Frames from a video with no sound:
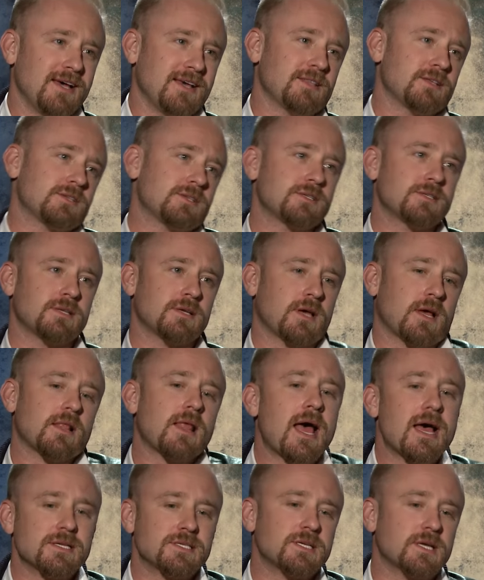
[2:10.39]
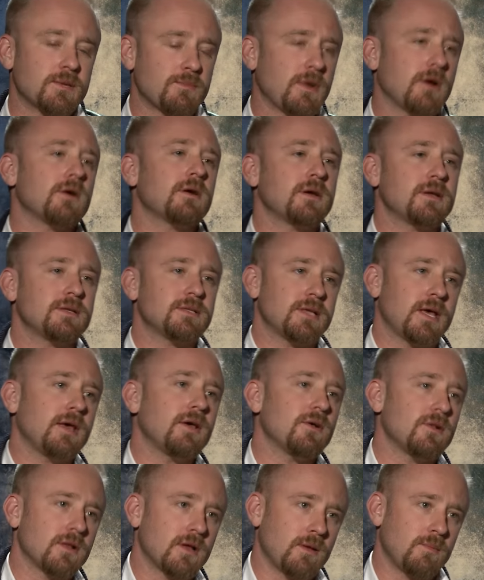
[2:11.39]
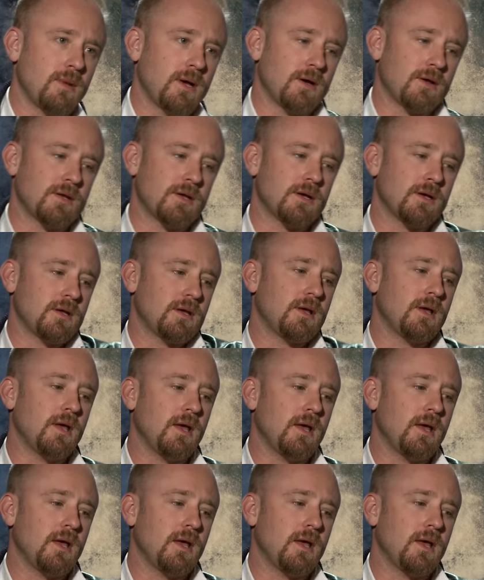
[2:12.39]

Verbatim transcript: This is a classic American tale about uh,